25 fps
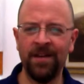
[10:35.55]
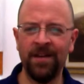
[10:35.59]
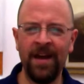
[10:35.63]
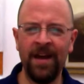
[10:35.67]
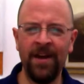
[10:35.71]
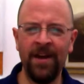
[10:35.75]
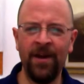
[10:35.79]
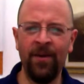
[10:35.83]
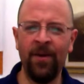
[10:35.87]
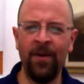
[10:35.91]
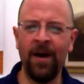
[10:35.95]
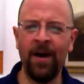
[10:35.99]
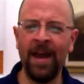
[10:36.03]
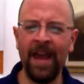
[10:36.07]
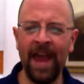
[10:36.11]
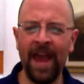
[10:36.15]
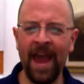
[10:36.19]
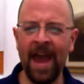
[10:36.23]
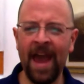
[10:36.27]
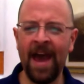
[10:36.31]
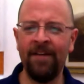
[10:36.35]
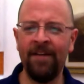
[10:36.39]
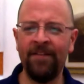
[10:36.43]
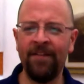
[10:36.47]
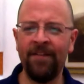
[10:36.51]
I know I
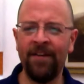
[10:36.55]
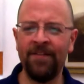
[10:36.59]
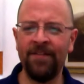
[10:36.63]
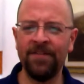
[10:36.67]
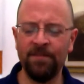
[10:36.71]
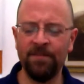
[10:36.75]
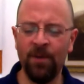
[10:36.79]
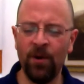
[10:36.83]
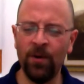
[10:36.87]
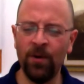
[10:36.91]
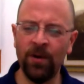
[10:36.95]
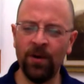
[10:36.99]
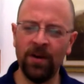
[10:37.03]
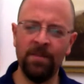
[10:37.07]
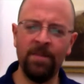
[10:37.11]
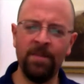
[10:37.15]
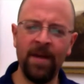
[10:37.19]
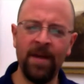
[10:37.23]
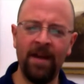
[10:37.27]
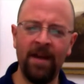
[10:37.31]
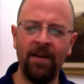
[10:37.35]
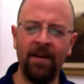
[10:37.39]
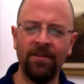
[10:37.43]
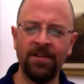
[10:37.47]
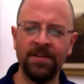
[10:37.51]
have. I've spoken to
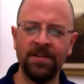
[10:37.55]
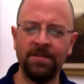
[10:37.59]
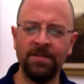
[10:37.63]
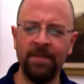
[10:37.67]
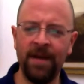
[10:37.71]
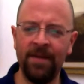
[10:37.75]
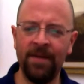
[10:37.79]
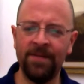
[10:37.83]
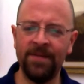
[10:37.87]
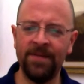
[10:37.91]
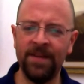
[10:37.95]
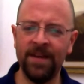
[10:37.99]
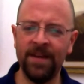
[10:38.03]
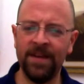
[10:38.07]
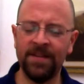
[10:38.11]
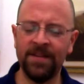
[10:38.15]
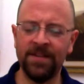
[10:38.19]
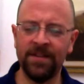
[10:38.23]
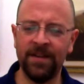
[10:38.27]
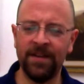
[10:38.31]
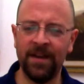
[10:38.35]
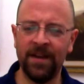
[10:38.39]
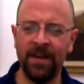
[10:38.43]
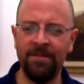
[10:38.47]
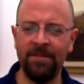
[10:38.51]
parents about
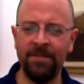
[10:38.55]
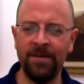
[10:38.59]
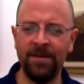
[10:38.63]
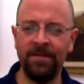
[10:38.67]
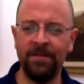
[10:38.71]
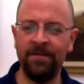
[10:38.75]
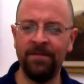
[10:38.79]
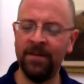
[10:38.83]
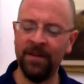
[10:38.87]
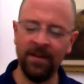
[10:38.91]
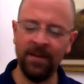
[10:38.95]
this, and I've been